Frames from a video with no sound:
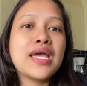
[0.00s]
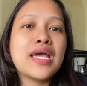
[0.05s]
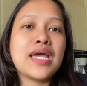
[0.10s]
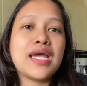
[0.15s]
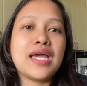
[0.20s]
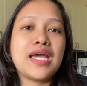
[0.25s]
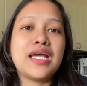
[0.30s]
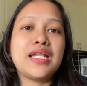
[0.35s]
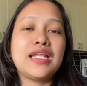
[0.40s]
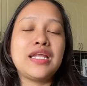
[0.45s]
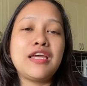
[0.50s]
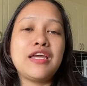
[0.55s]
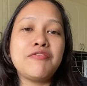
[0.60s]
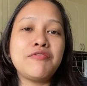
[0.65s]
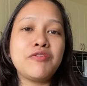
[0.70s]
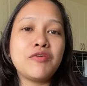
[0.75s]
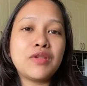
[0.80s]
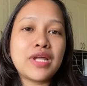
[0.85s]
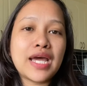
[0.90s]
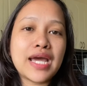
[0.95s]
And
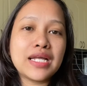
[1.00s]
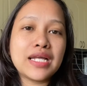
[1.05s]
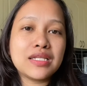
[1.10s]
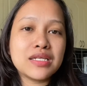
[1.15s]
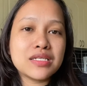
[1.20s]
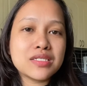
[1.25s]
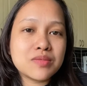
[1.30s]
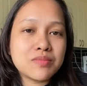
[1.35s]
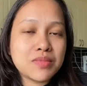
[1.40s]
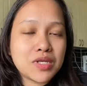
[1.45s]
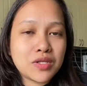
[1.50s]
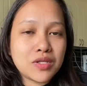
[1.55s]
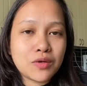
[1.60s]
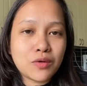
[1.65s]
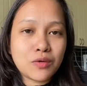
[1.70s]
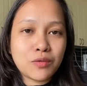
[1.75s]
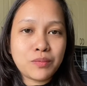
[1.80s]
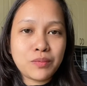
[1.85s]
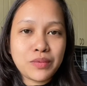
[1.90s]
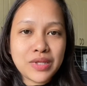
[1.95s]
if you like this
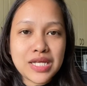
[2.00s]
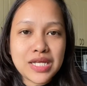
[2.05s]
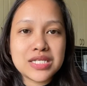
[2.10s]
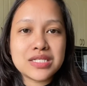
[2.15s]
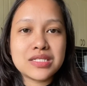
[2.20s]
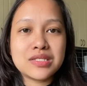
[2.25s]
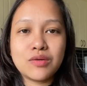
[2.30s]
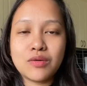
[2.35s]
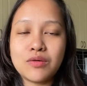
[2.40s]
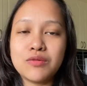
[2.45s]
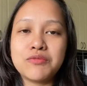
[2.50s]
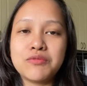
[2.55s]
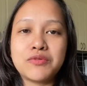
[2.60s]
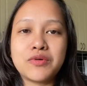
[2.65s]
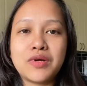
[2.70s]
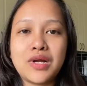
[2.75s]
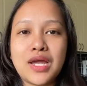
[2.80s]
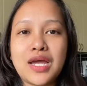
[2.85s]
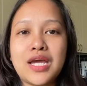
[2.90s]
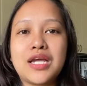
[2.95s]
video, please don't
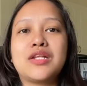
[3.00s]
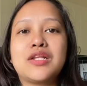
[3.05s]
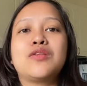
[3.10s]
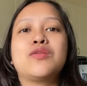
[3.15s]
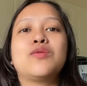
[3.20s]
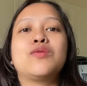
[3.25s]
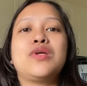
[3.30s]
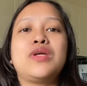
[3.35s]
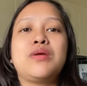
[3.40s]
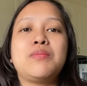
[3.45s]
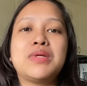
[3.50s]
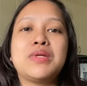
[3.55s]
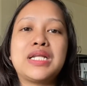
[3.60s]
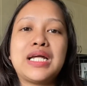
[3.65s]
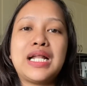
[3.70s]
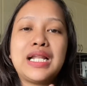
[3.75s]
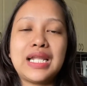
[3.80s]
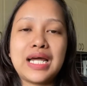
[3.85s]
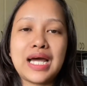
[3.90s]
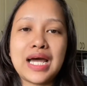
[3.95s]
forget to give it
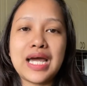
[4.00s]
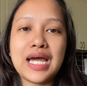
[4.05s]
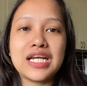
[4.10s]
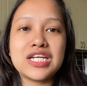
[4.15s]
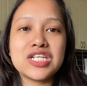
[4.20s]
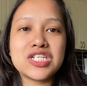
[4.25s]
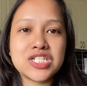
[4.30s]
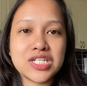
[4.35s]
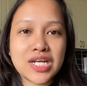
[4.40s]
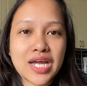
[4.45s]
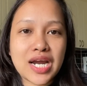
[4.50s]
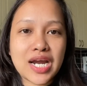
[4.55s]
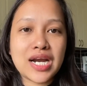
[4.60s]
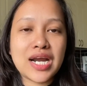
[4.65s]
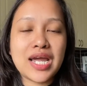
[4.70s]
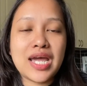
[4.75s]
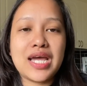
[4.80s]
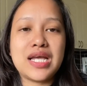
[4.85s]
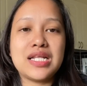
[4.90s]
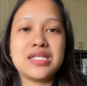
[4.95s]
a like, share,
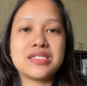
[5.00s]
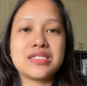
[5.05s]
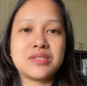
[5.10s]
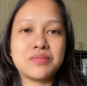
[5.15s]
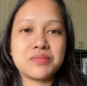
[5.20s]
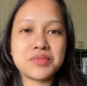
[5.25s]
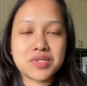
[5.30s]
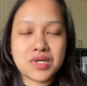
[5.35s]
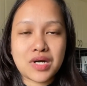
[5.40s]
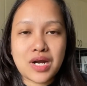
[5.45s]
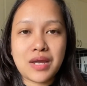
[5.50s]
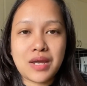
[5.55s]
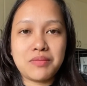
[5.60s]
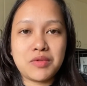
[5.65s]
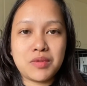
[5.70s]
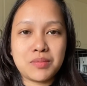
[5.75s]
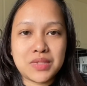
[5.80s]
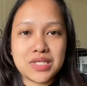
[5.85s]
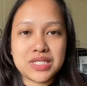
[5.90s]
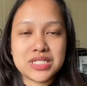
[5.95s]
and subscribe
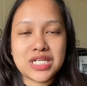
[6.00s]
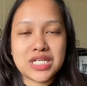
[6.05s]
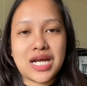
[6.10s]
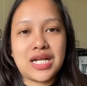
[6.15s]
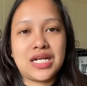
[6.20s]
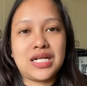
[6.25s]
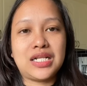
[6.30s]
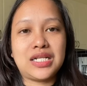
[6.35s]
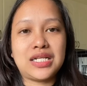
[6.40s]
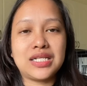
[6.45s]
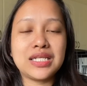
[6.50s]
to my channel.